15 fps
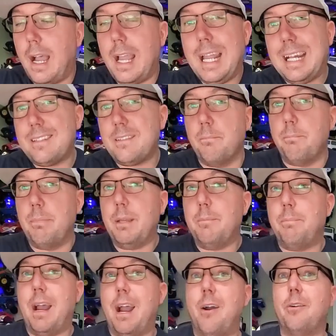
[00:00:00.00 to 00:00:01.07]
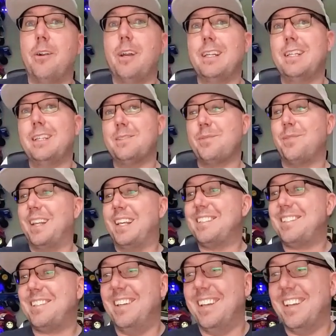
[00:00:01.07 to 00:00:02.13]
I had some big power ideas for
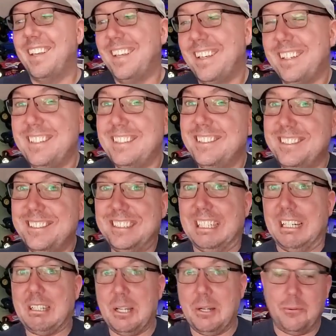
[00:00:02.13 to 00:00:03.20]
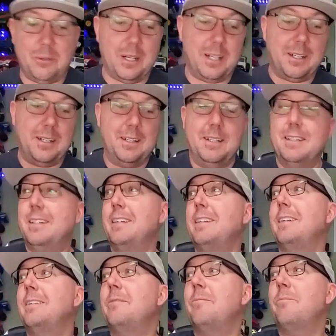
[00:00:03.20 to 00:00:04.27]
this thing. Check out where
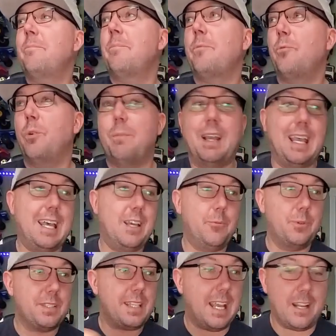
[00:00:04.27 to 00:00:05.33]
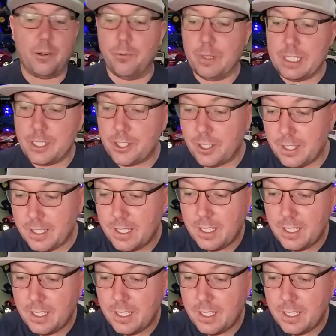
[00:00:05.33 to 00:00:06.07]
my head was at originally